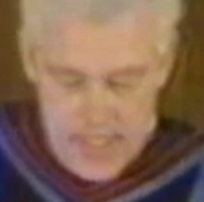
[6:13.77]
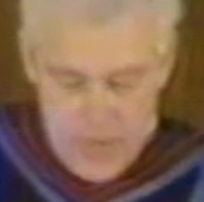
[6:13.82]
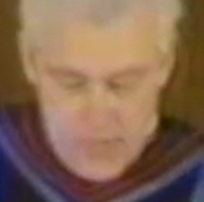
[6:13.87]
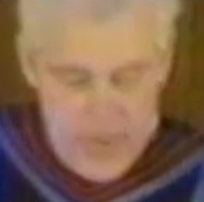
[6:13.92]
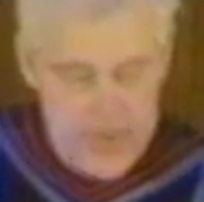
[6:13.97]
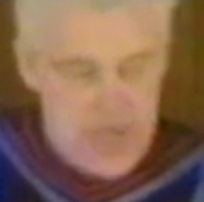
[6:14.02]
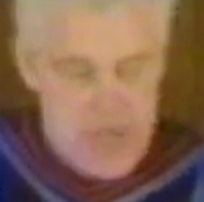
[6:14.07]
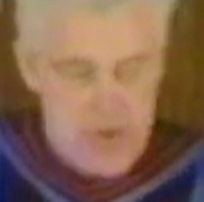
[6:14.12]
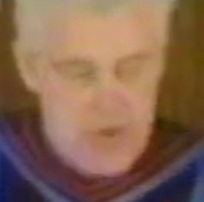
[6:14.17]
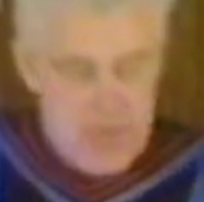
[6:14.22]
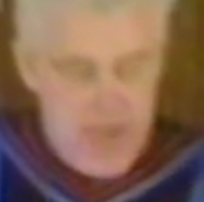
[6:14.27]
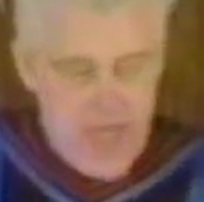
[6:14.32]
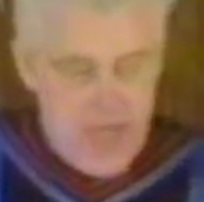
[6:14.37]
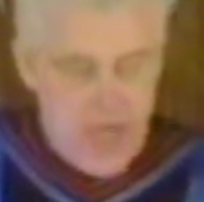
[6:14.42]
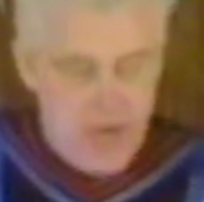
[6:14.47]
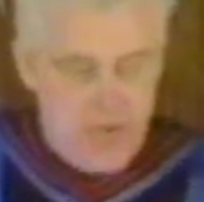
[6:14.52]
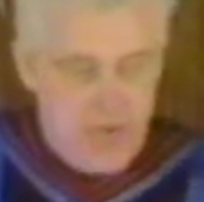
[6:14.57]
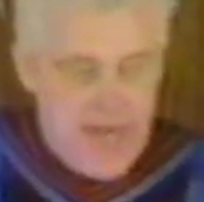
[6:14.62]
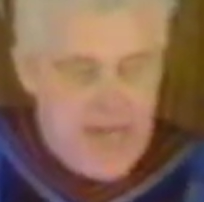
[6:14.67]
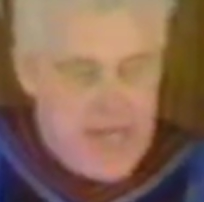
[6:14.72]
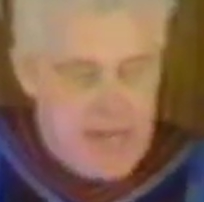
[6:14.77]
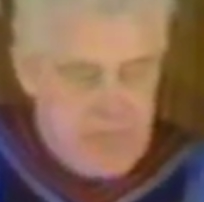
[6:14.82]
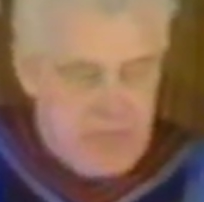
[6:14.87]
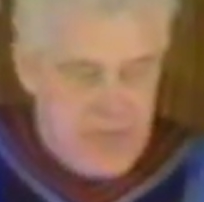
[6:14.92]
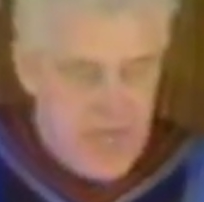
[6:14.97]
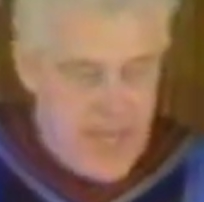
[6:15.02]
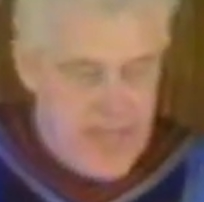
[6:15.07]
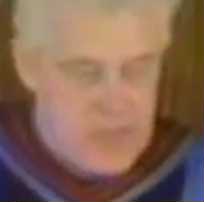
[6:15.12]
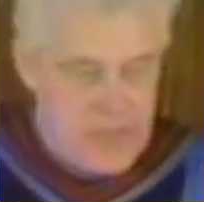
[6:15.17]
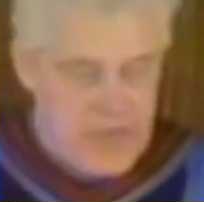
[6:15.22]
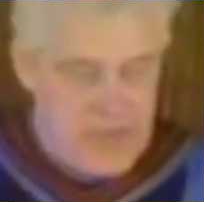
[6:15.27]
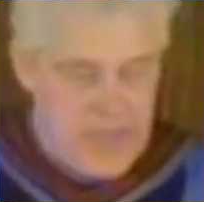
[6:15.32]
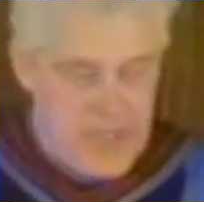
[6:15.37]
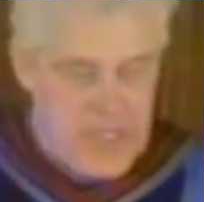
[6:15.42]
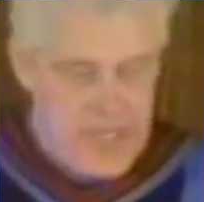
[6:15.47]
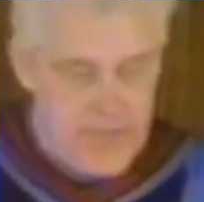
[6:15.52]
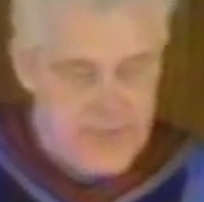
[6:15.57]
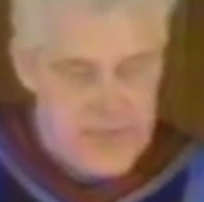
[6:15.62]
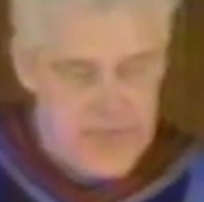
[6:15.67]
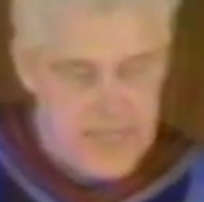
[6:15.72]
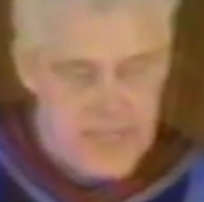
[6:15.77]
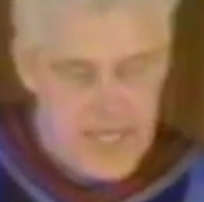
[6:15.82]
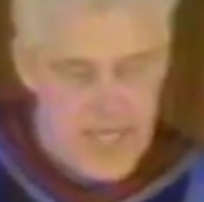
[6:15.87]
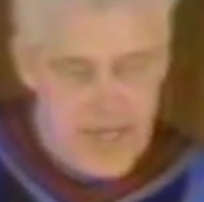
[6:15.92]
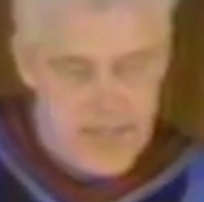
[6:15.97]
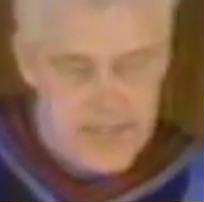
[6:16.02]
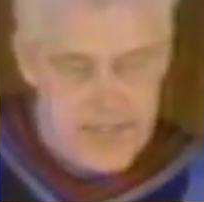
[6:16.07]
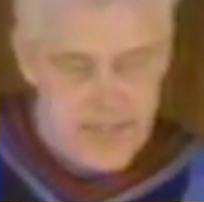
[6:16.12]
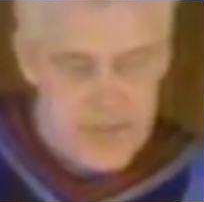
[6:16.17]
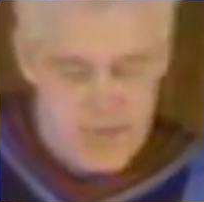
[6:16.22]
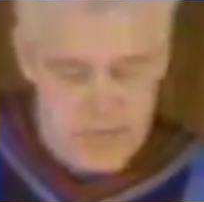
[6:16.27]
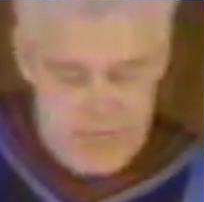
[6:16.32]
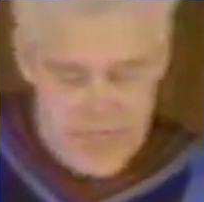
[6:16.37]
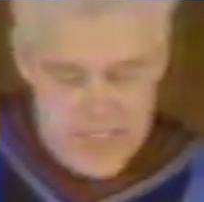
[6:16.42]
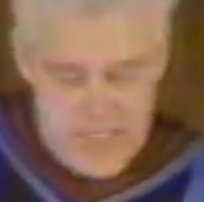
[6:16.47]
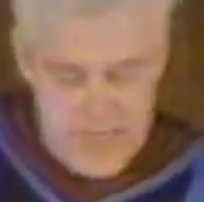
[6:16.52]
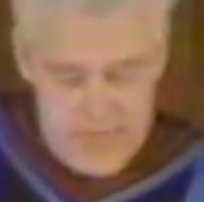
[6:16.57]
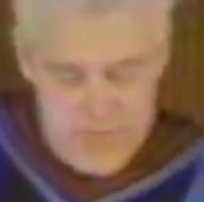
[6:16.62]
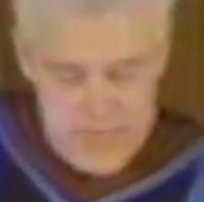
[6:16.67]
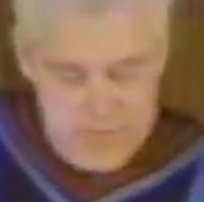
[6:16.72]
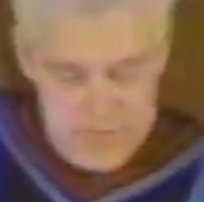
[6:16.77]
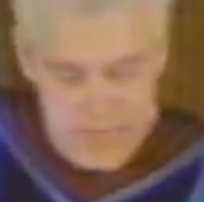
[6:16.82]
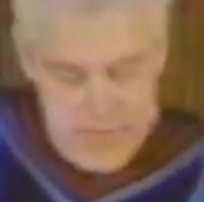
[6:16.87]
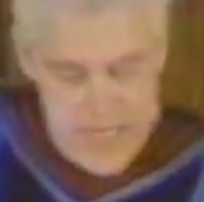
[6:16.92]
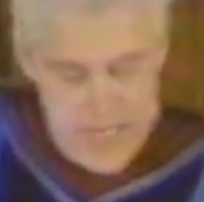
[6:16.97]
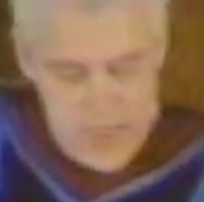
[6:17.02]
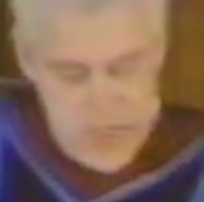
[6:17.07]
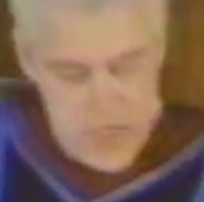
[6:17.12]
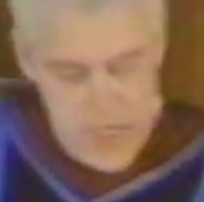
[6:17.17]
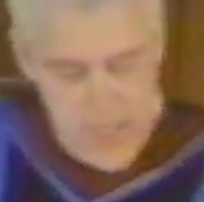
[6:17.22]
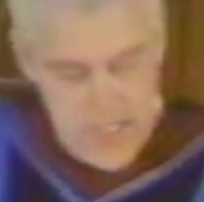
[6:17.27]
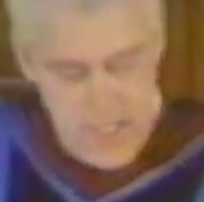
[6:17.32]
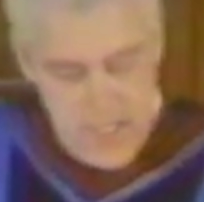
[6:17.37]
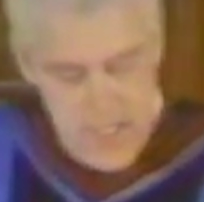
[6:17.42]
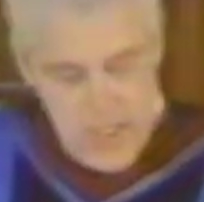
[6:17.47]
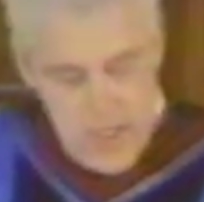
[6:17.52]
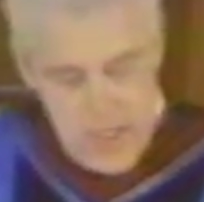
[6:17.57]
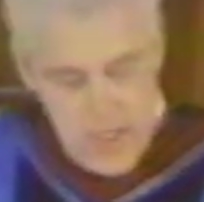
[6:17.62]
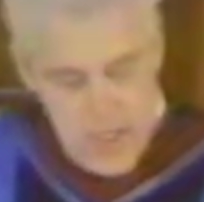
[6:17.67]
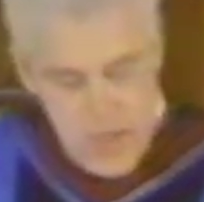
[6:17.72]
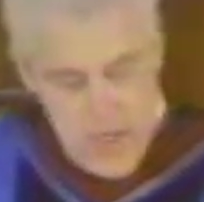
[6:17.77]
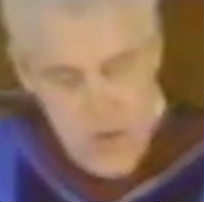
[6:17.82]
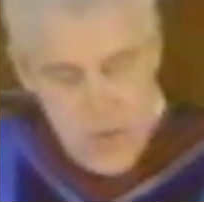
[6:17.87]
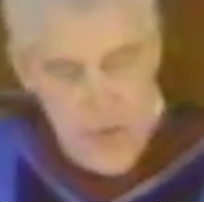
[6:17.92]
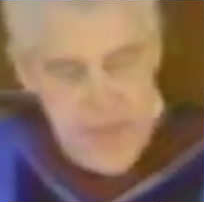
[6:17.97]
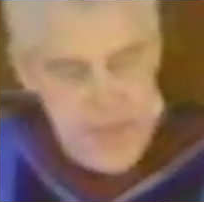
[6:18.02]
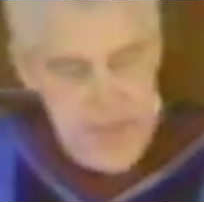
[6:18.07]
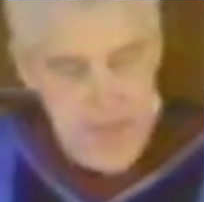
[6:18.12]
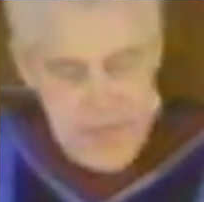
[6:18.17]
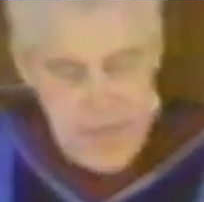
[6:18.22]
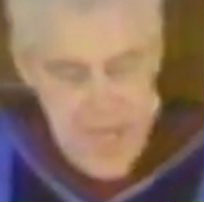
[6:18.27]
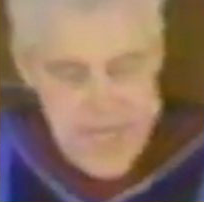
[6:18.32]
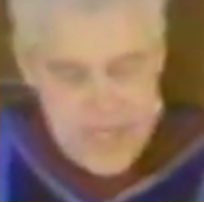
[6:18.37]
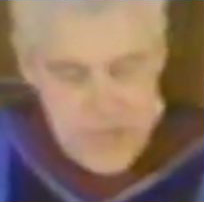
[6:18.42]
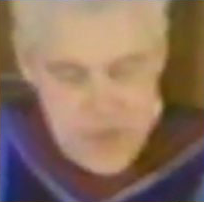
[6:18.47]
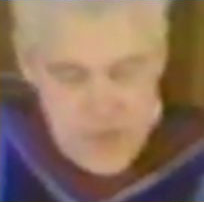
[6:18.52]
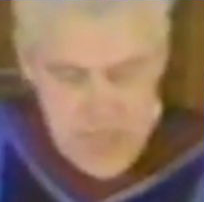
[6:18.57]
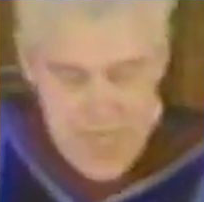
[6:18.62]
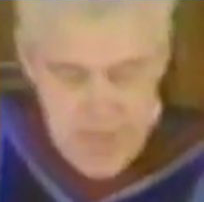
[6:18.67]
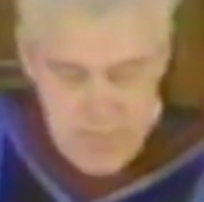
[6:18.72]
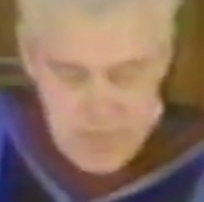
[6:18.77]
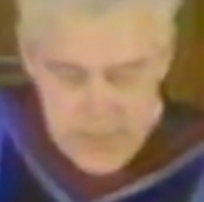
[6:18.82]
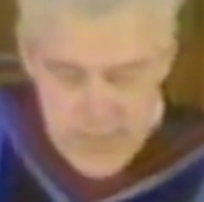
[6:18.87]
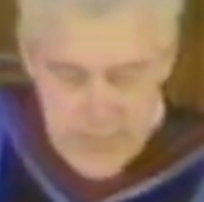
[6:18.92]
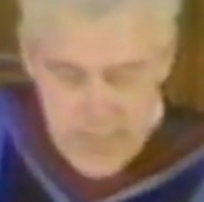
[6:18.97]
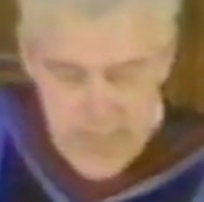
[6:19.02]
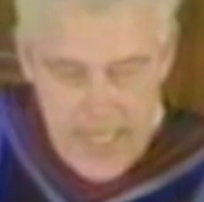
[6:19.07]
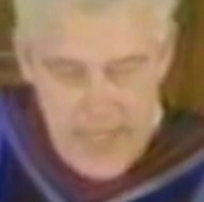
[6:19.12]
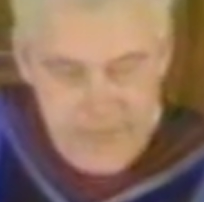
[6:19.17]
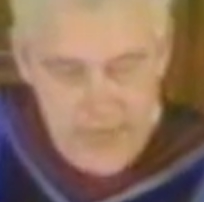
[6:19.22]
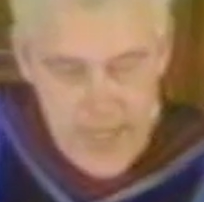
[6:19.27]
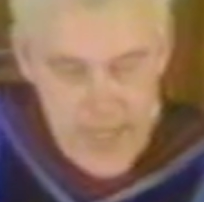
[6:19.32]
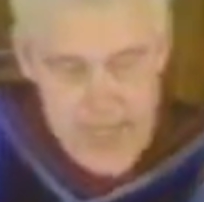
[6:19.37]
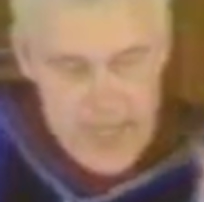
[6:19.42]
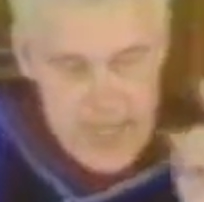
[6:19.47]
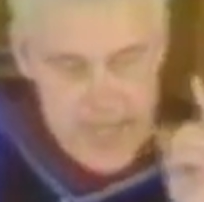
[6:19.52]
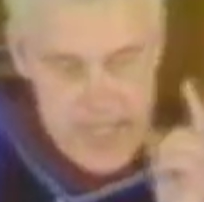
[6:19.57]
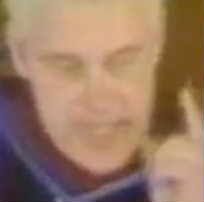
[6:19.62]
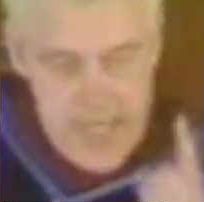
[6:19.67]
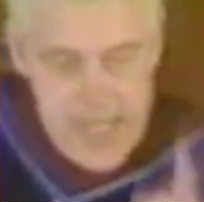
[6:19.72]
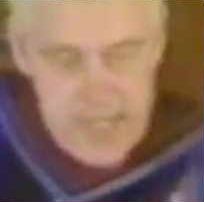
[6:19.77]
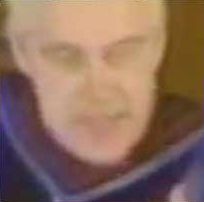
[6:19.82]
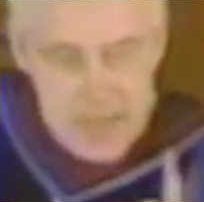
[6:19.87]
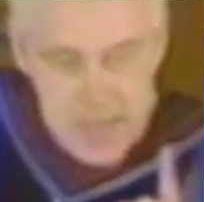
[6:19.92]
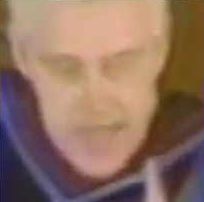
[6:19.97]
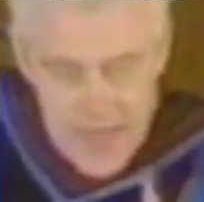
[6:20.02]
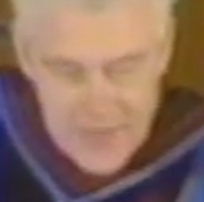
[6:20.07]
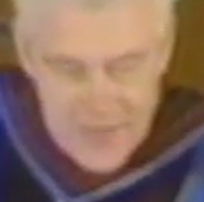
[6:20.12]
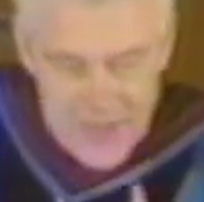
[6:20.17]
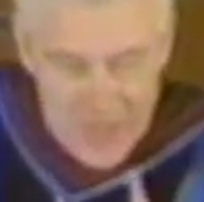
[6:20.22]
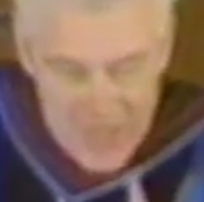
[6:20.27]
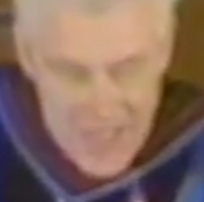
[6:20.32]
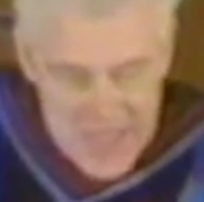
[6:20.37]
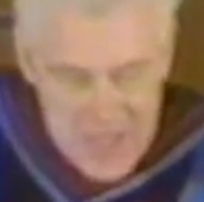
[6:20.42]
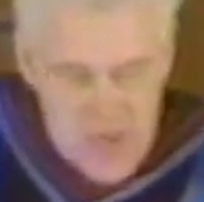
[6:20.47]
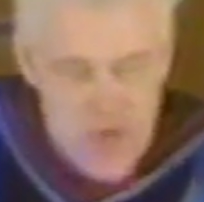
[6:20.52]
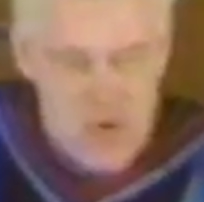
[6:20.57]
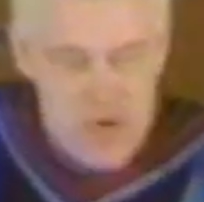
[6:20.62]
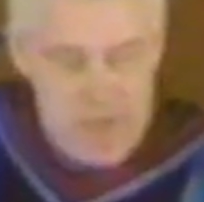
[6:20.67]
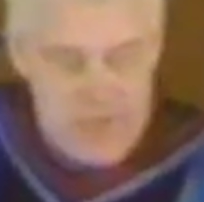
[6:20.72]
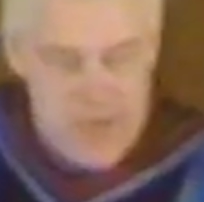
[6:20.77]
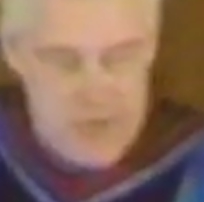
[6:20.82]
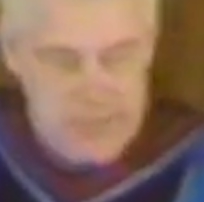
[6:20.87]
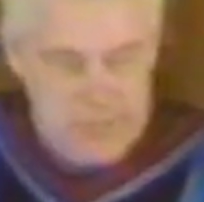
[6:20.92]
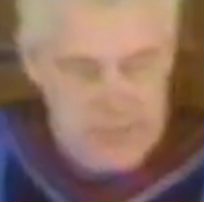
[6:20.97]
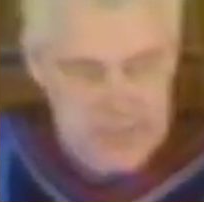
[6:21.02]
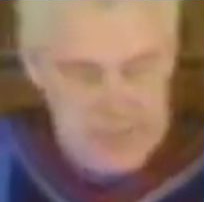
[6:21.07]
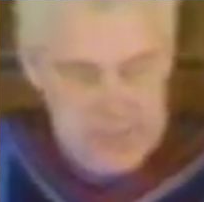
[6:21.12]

Whether you make a great impact with the gifts and talents that you've been given by God, or whether you make a shambles of life, He's not going to let go of you.